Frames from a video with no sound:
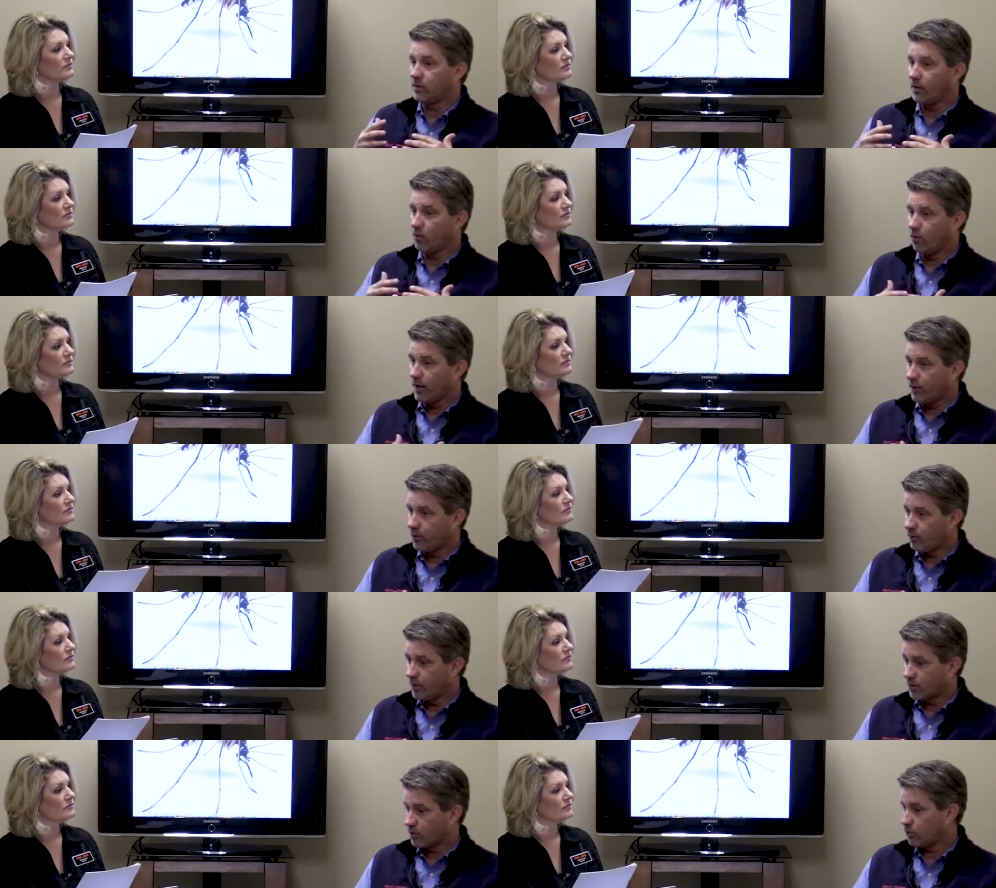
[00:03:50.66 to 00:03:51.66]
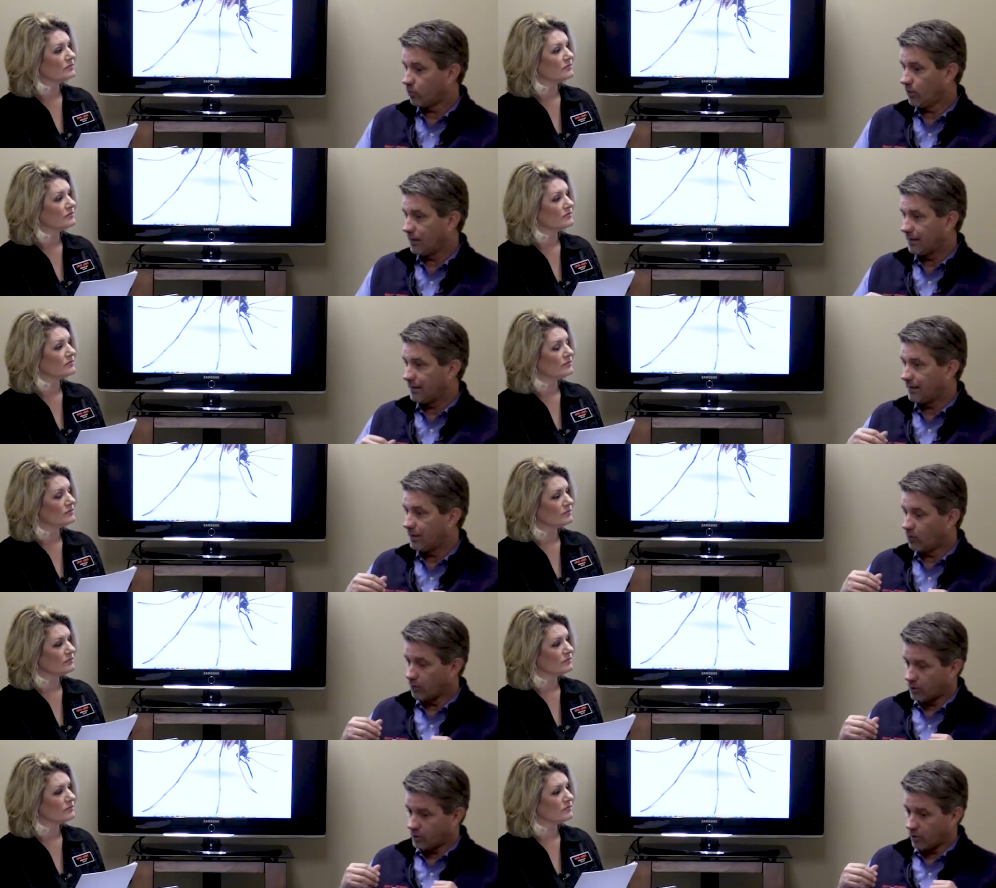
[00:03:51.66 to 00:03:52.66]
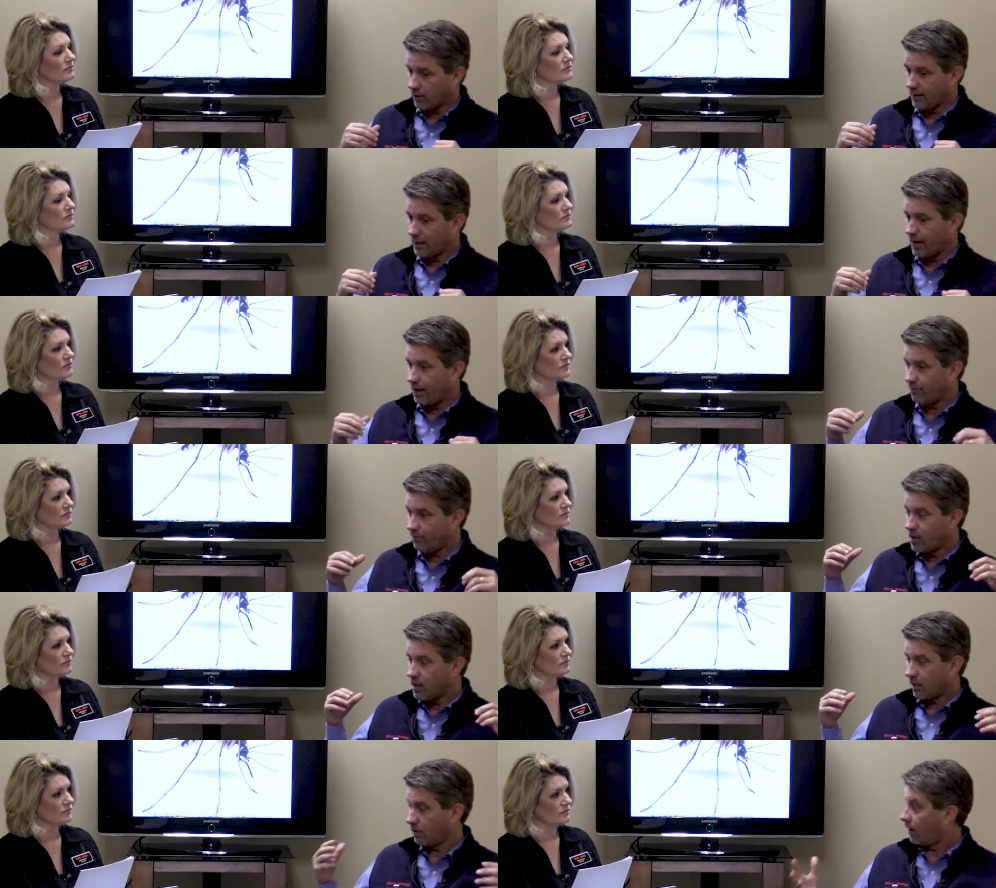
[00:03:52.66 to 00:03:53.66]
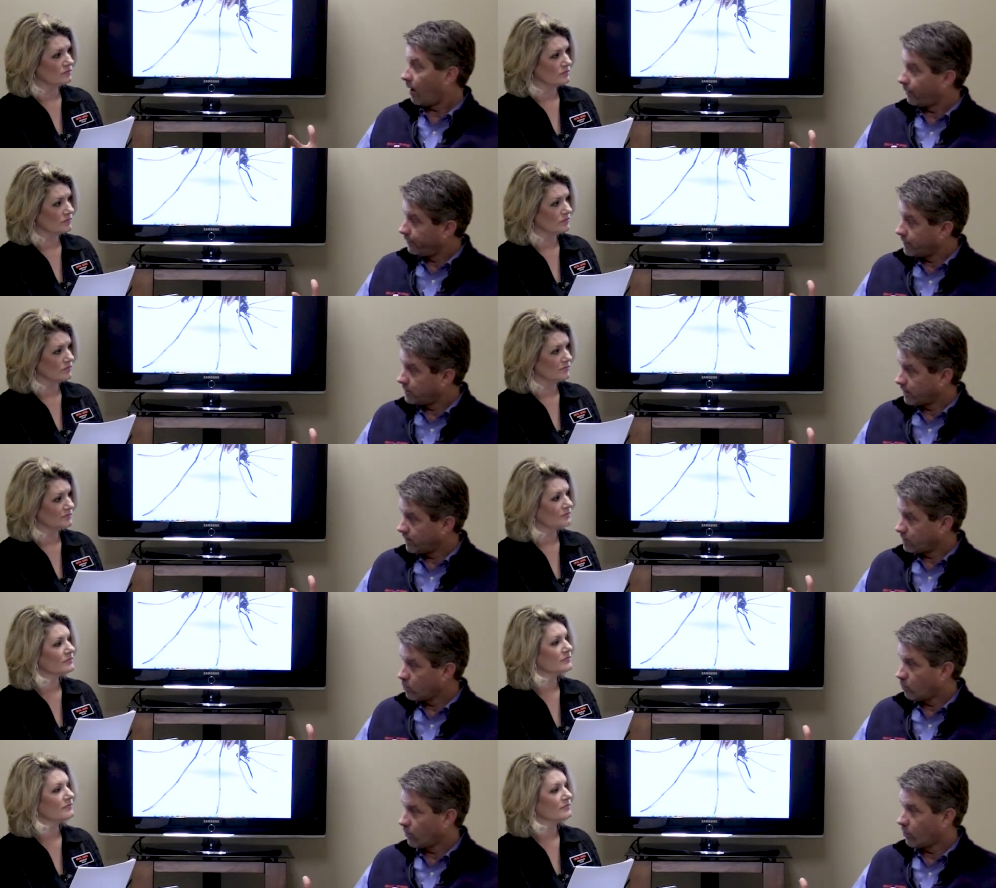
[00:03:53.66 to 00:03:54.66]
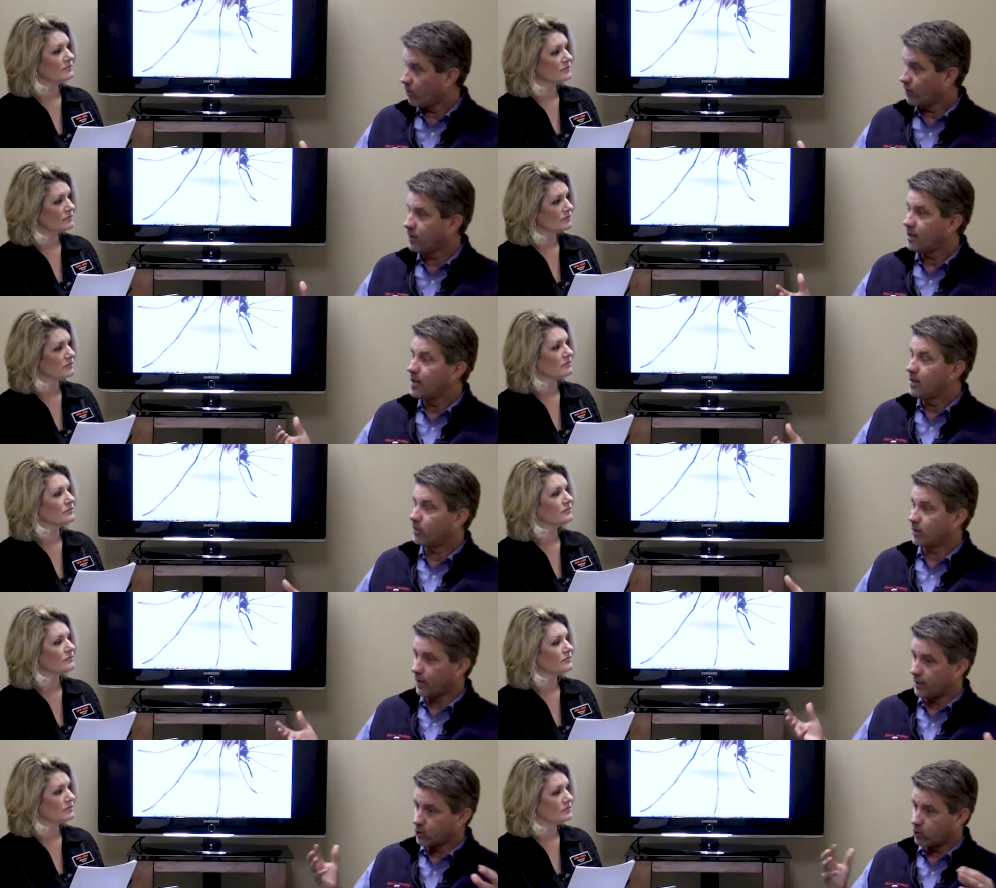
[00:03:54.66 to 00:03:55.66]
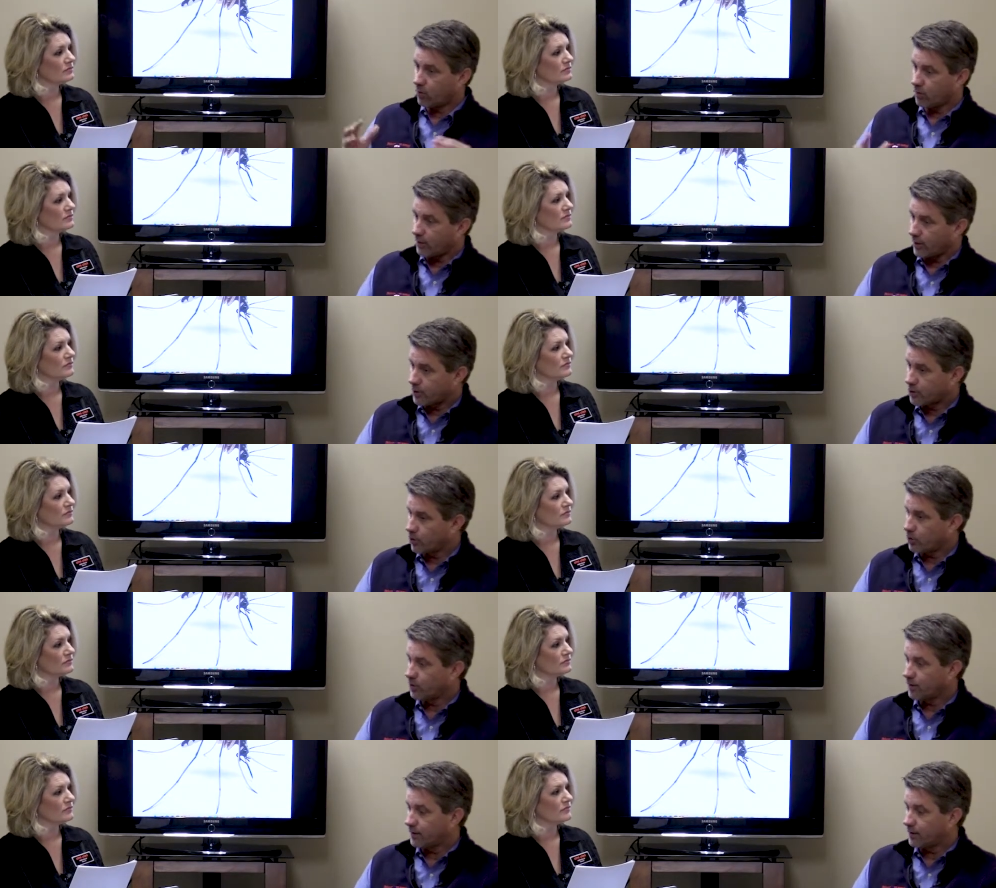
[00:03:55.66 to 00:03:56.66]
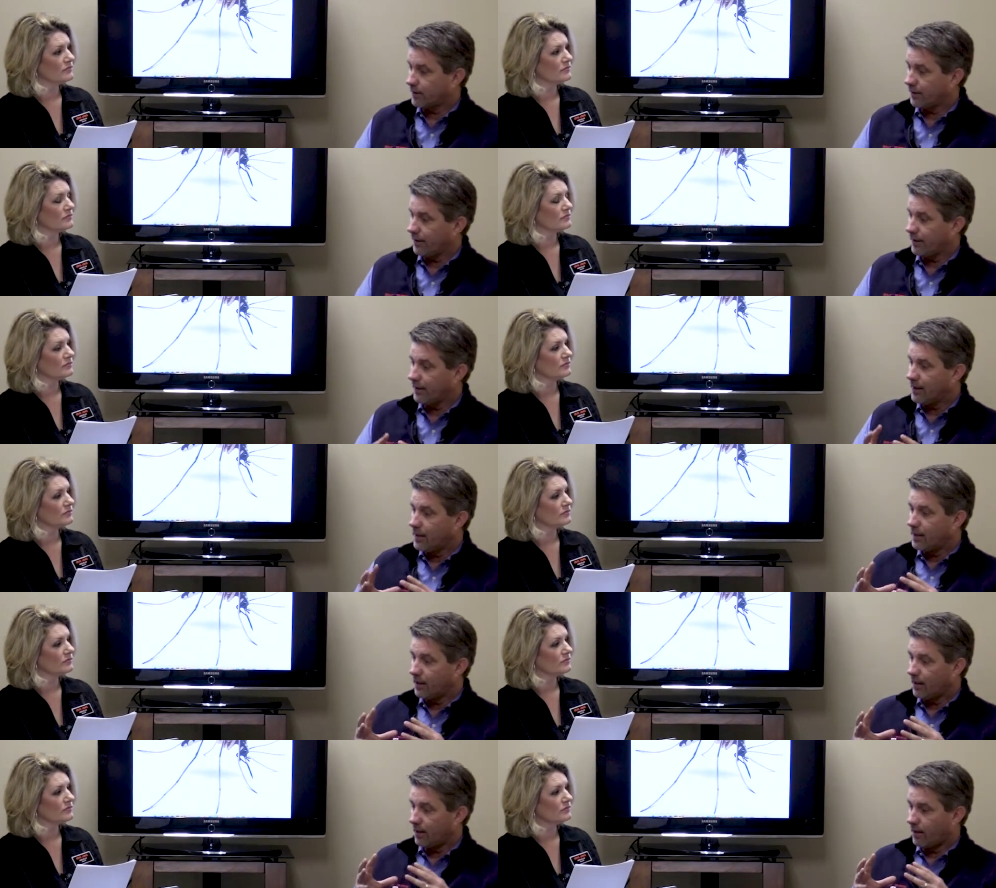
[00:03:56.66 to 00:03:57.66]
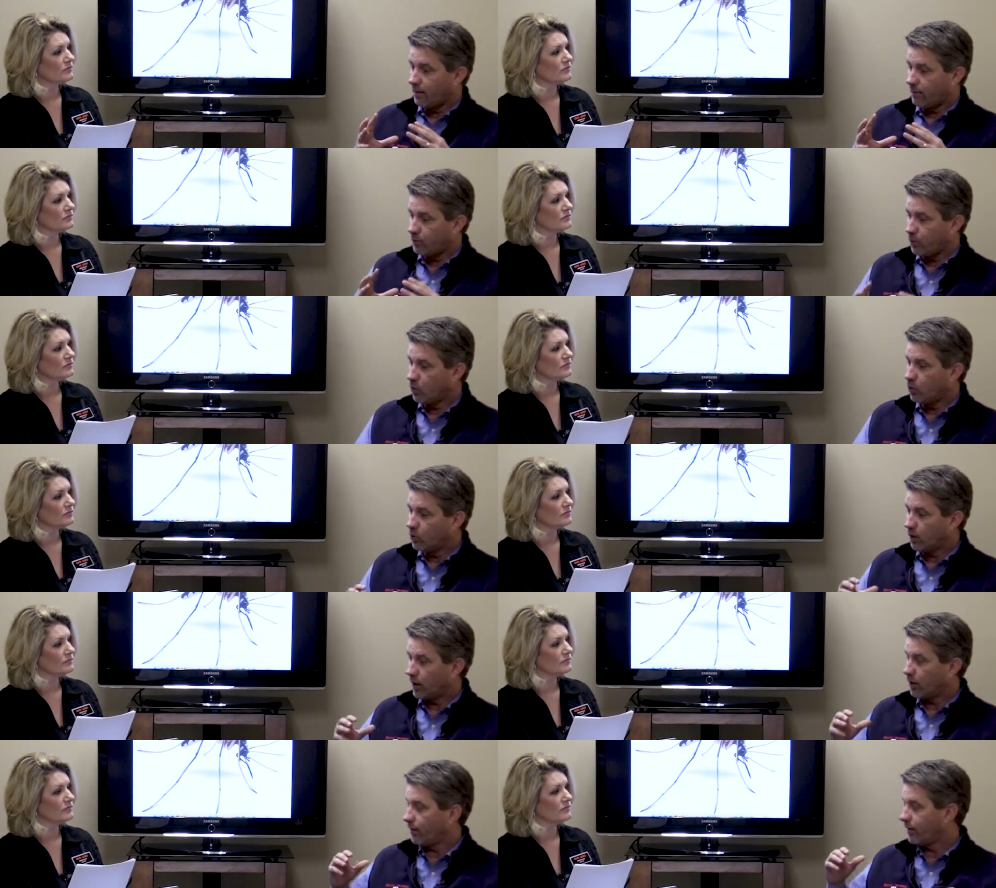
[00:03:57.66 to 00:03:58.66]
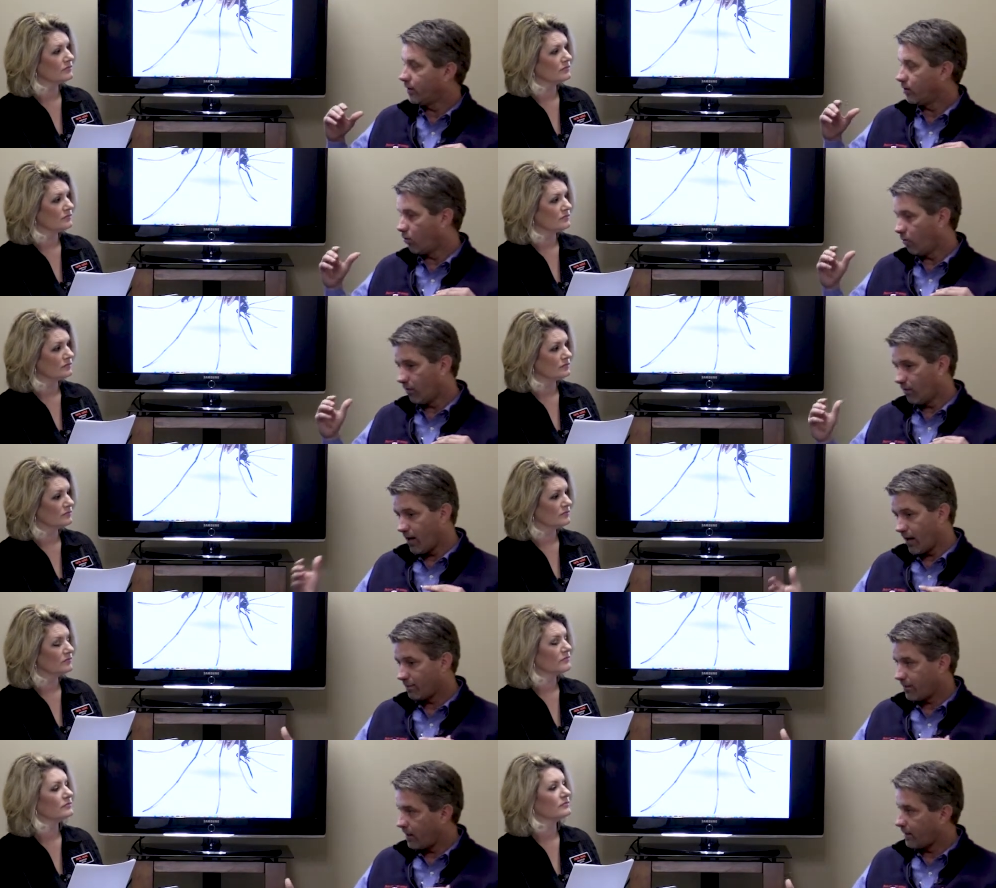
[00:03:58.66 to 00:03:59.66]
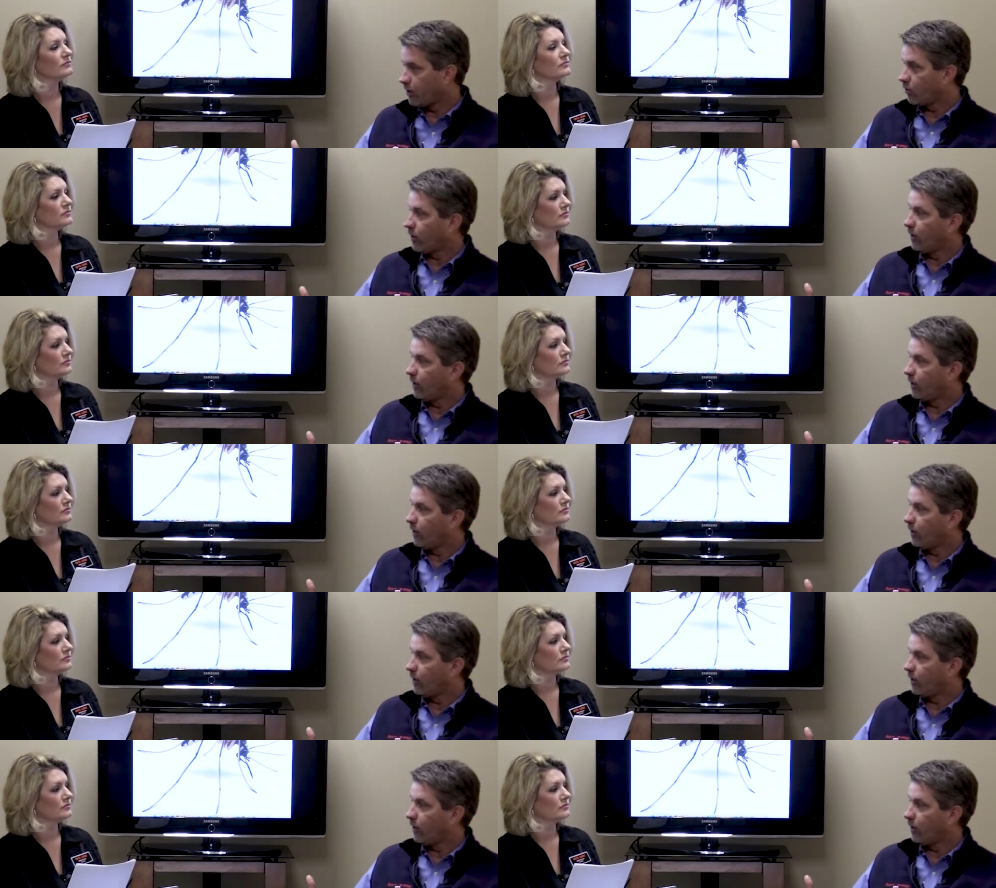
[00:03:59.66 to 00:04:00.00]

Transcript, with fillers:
Speaker 1: that we do business with don't necessarily have a lot of these things going on, but they just want to make sure that the uh, pool area or the back patio